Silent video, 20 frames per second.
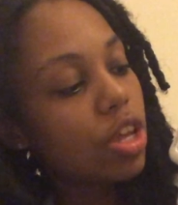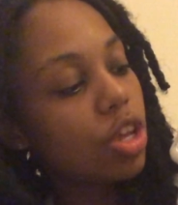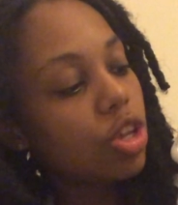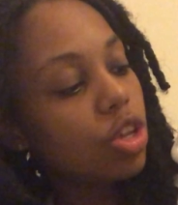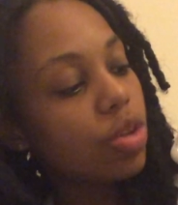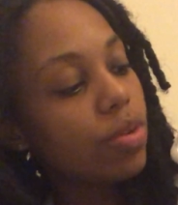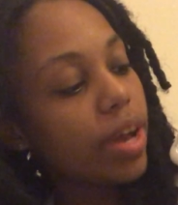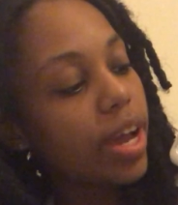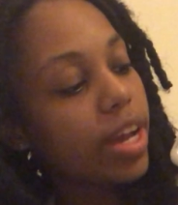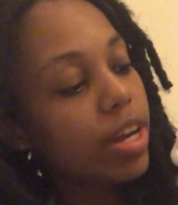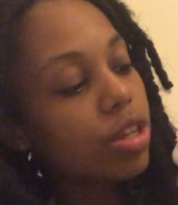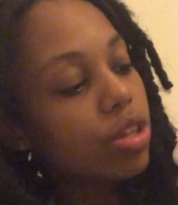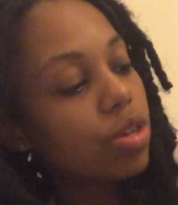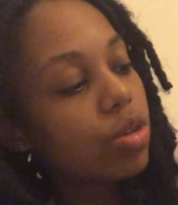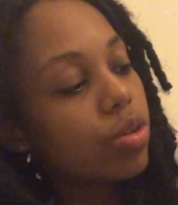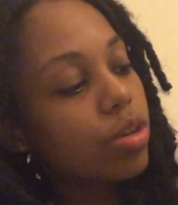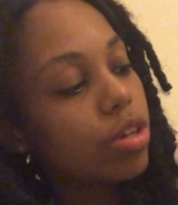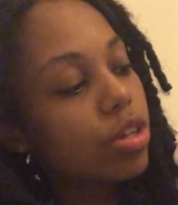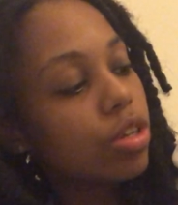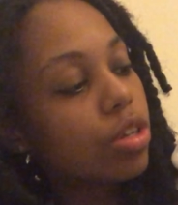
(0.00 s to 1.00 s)
You add a
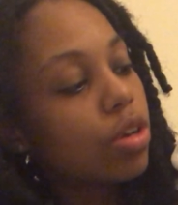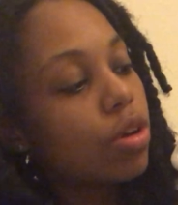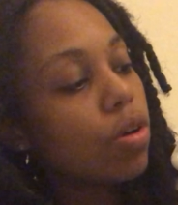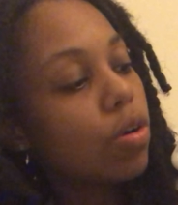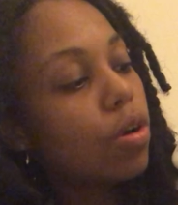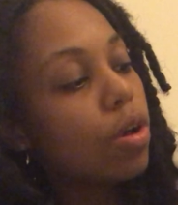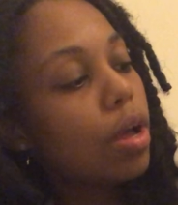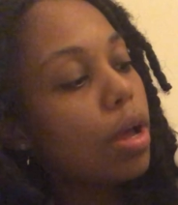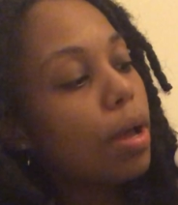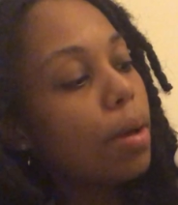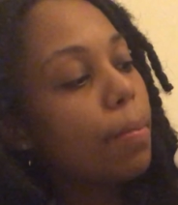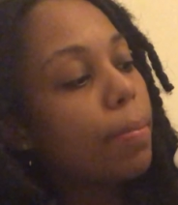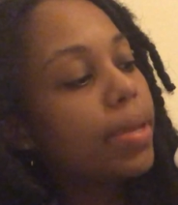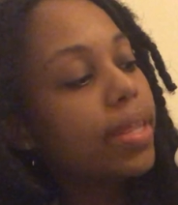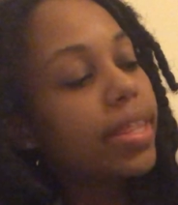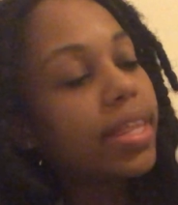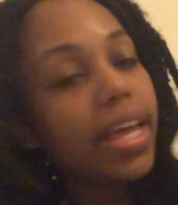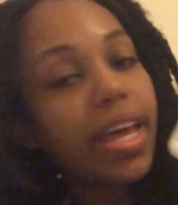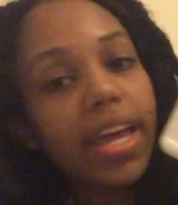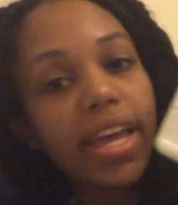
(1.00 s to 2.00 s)
torso, but
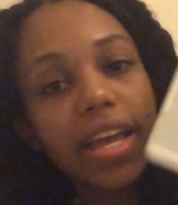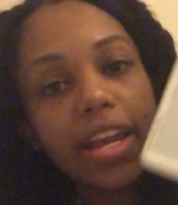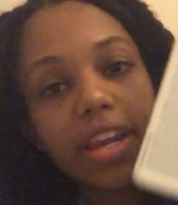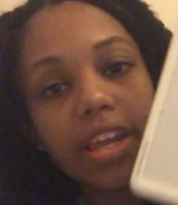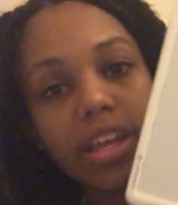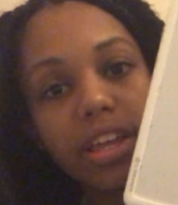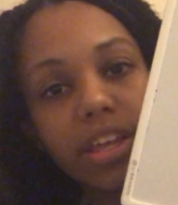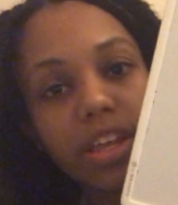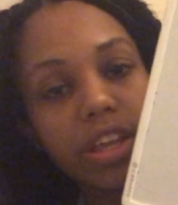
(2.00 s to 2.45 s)
then